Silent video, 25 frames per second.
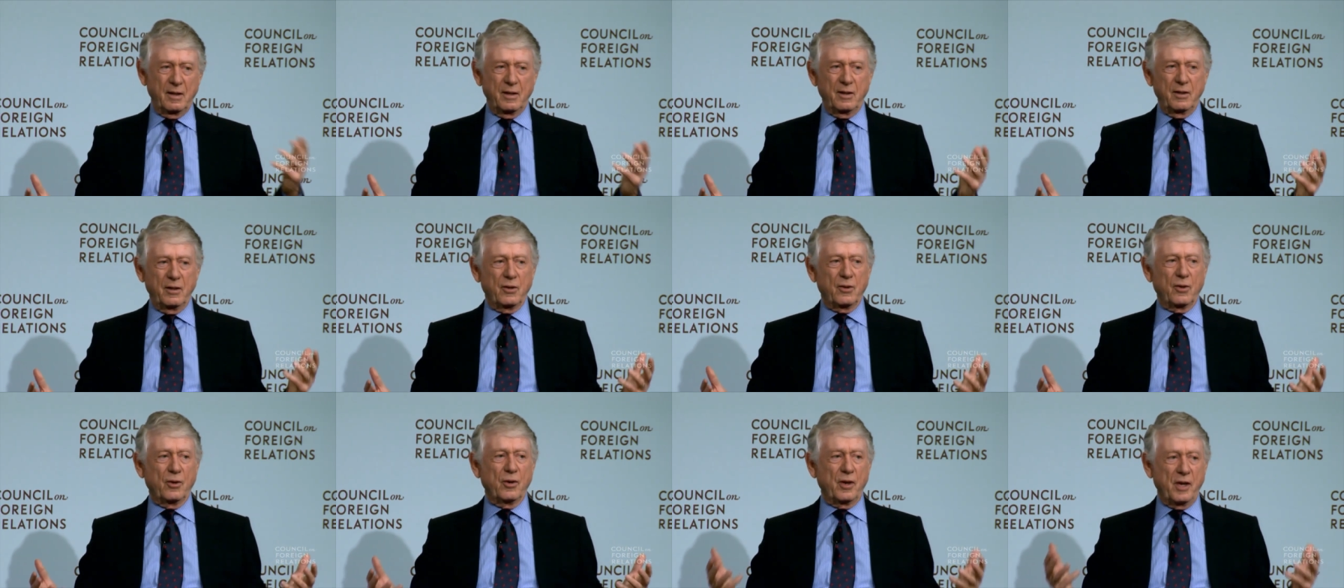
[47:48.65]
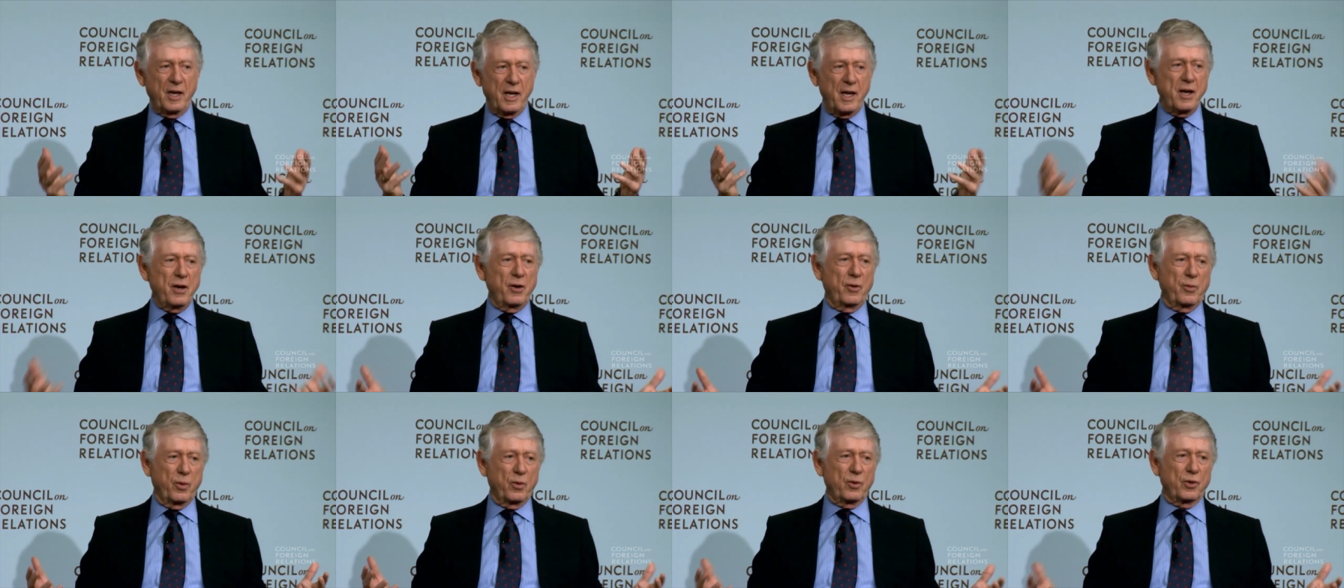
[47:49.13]
you know,
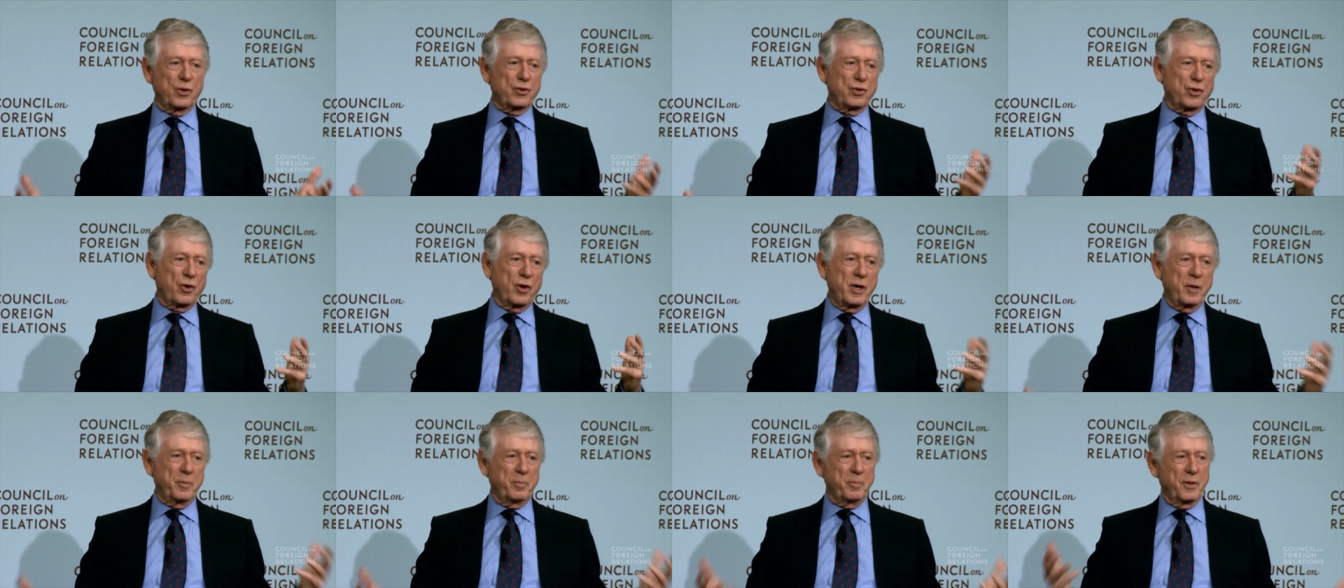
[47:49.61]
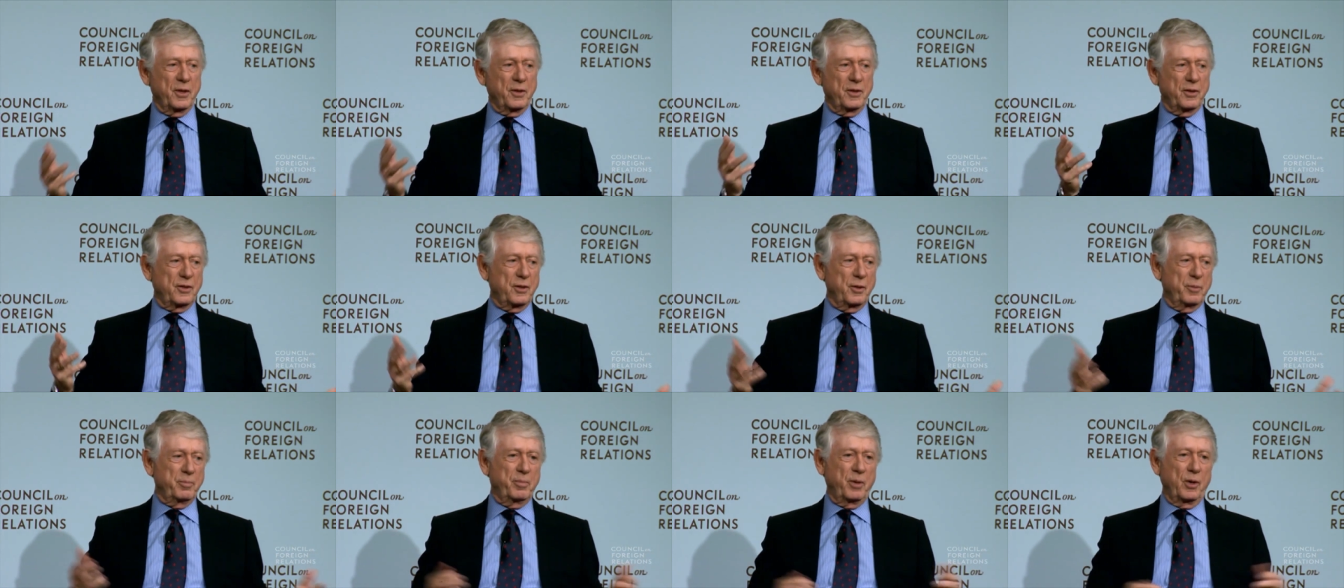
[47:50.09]
equal treatment
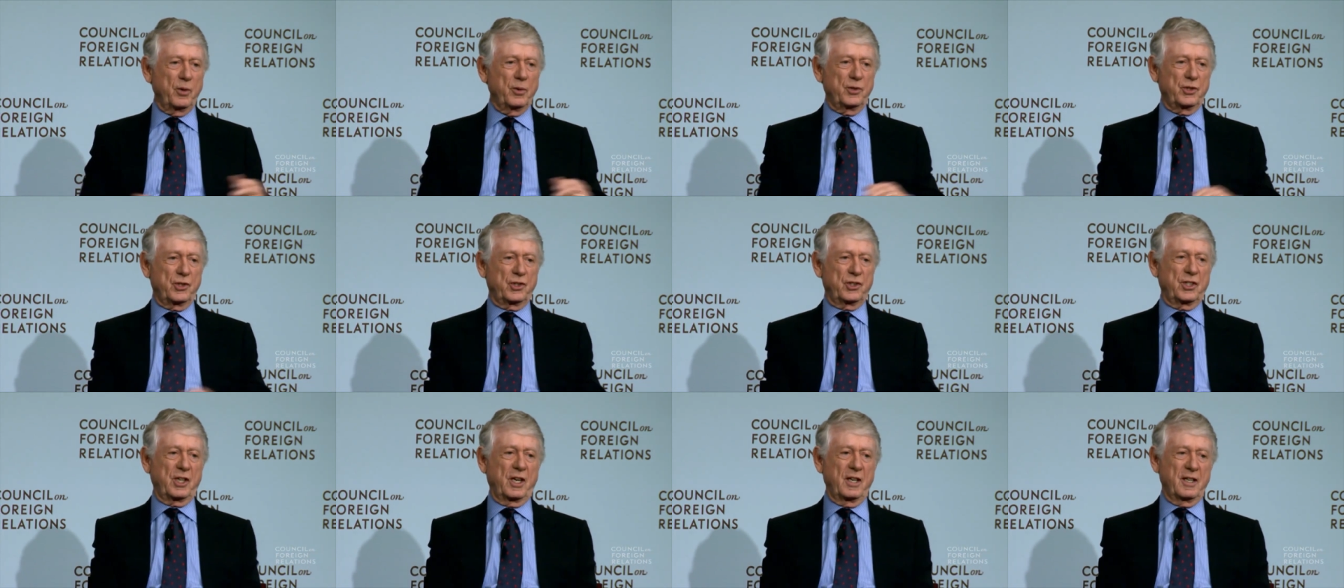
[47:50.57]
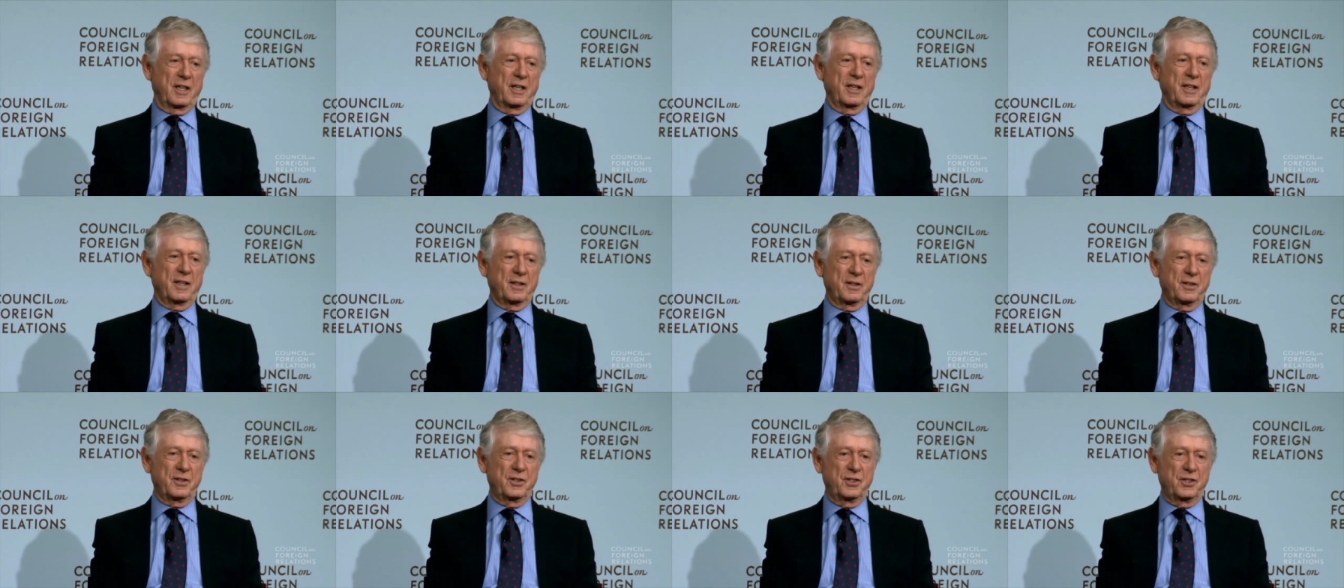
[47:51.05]
to both sides,
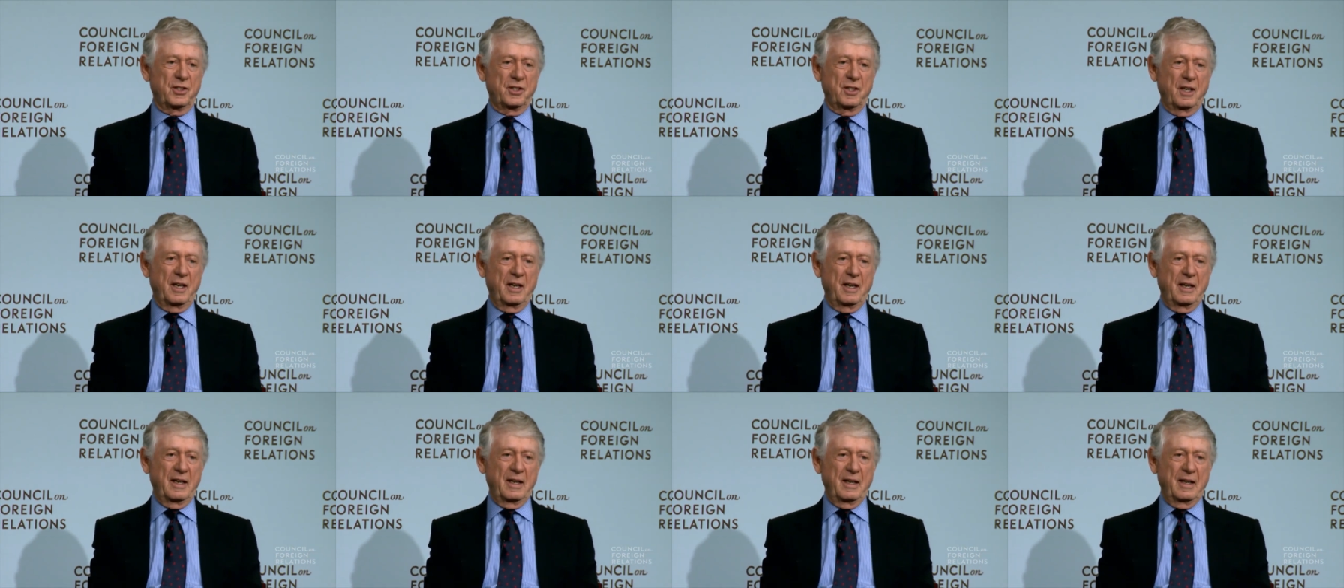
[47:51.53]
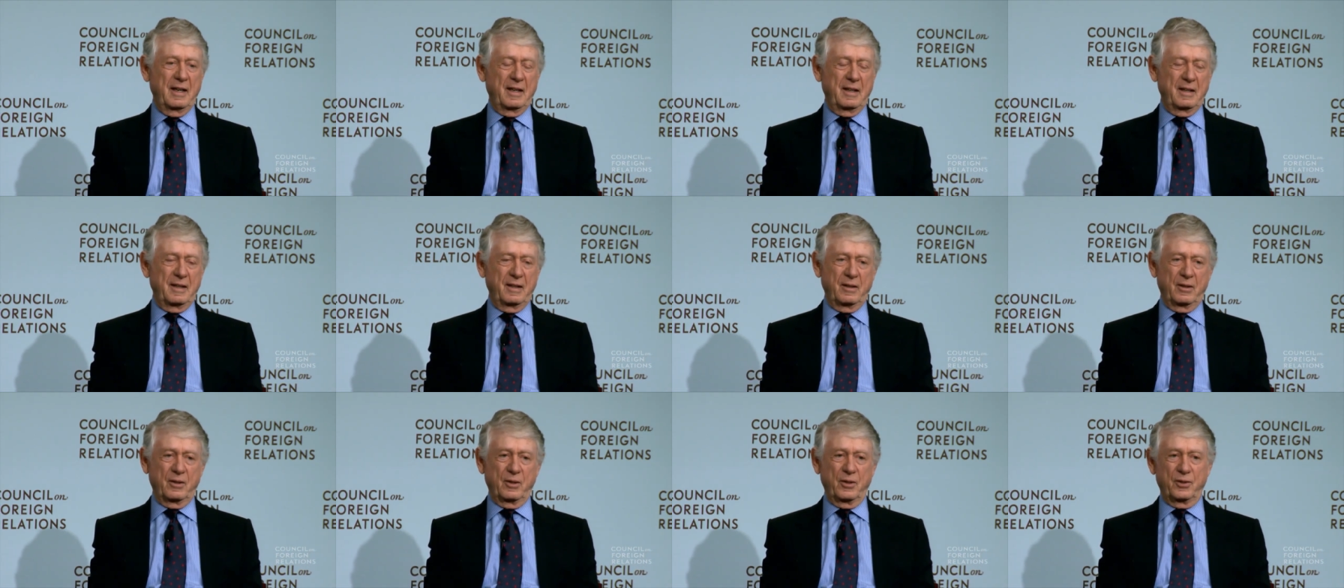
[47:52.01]

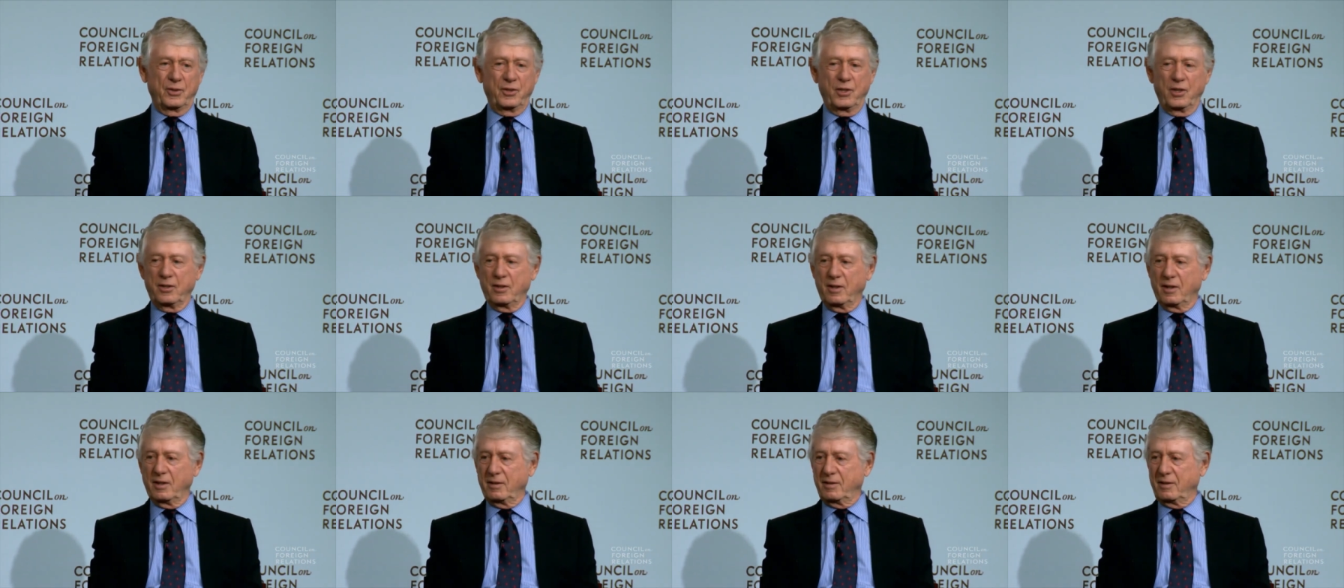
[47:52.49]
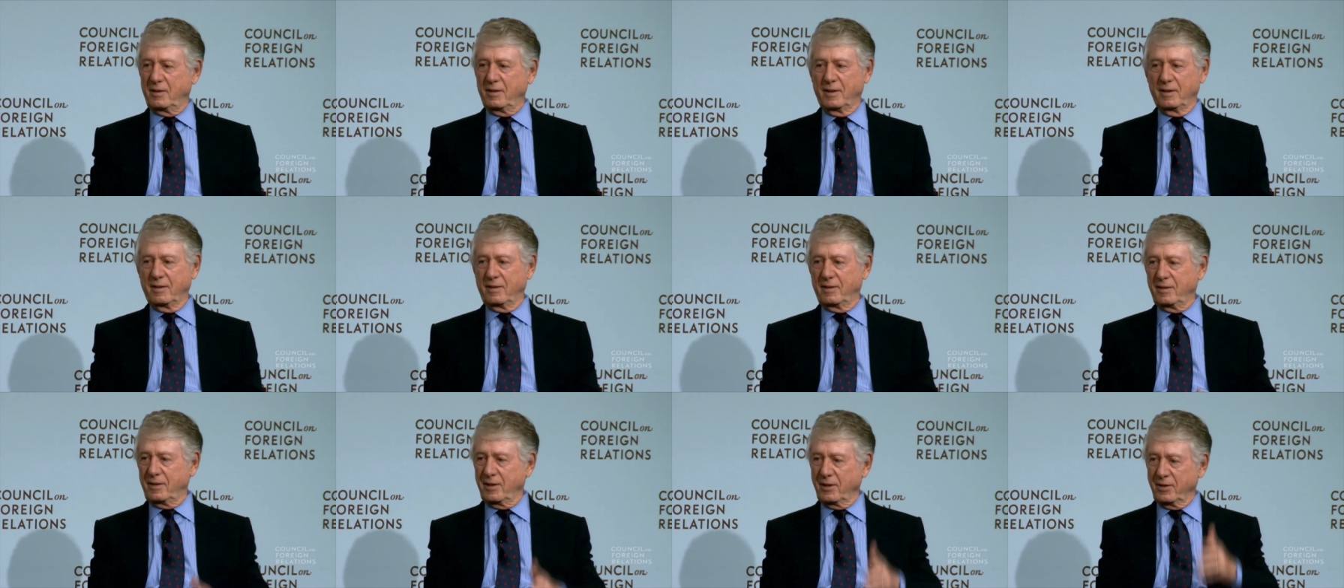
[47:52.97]
you know, to, to,
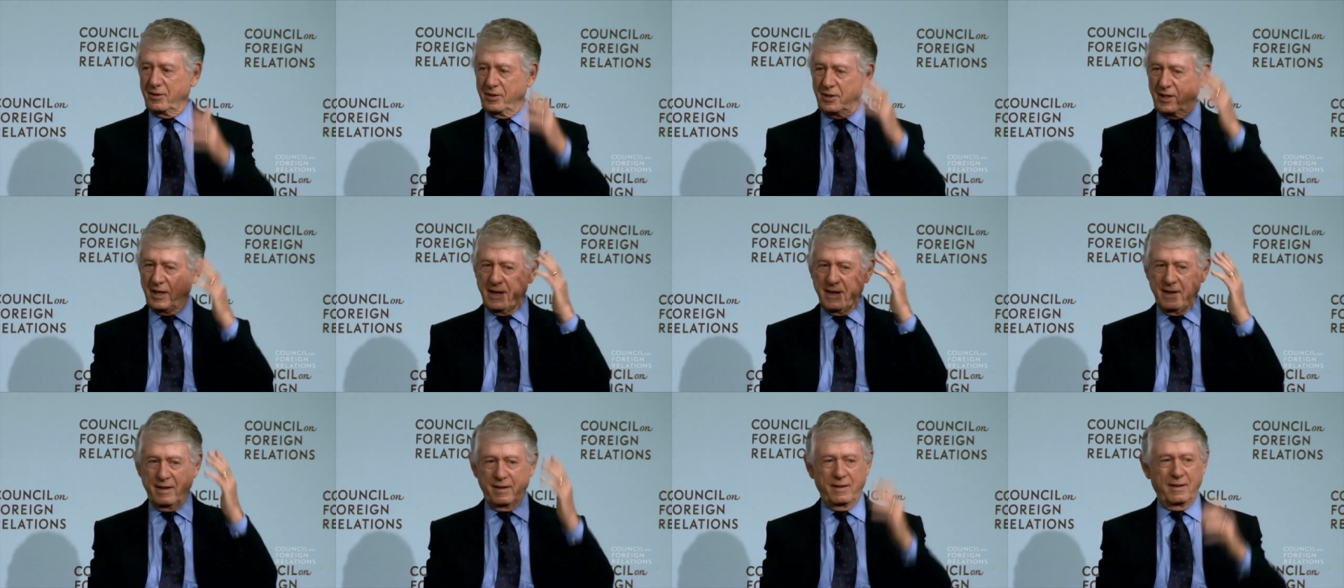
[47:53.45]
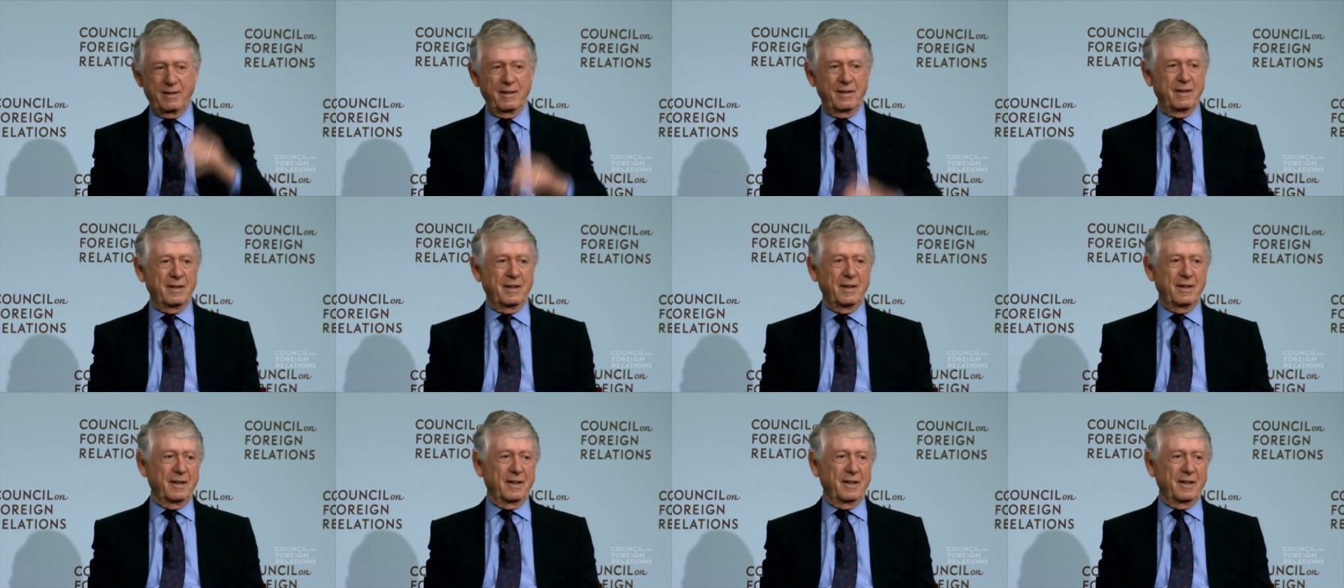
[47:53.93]
to take,